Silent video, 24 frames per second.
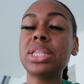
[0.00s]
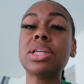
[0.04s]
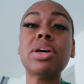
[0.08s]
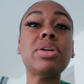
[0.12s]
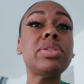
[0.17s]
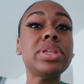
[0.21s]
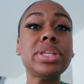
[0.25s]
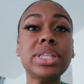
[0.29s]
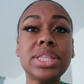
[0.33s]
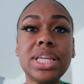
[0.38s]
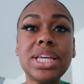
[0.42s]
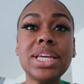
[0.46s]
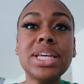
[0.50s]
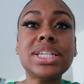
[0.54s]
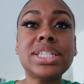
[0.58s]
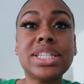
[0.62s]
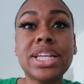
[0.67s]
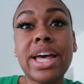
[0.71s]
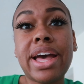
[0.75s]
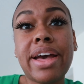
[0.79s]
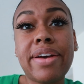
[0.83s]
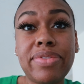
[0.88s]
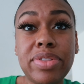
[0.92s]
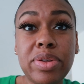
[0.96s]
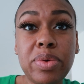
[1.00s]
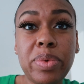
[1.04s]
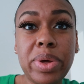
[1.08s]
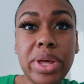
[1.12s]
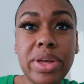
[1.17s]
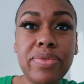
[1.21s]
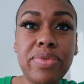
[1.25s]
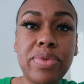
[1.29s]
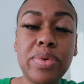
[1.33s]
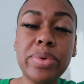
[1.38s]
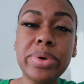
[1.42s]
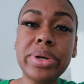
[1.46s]
The only thing is I have to
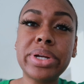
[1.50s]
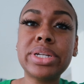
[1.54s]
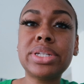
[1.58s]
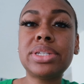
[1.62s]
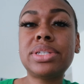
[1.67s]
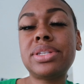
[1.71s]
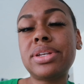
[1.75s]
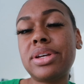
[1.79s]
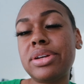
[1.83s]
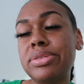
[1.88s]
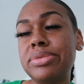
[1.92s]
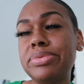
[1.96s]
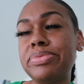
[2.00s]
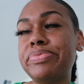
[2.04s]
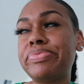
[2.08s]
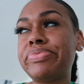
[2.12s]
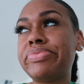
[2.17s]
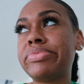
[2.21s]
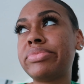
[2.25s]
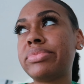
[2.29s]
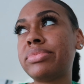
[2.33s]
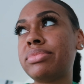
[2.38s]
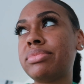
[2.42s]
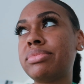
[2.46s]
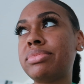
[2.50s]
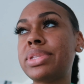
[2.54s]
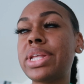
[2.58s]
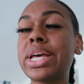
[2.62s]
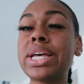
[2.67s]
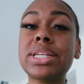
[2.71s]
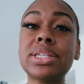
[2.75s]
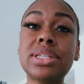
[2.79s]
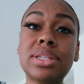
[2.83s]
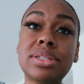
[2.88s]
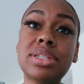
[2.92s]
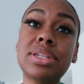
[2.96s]
wait for it, so
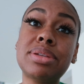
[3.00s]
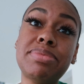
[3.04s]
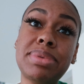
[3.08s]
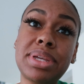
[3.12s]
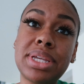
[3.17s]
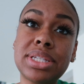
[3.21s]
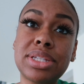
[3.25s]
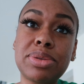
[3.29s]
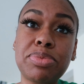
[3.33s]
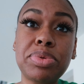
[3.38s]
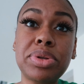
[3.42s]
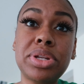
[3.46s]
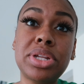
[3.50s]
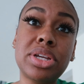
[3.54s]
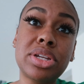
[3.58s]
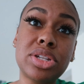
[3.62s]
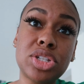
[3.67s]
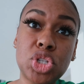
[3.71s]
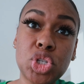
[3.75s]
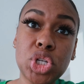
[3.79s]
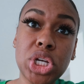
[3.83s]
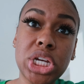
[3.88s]
that to me is a pretty good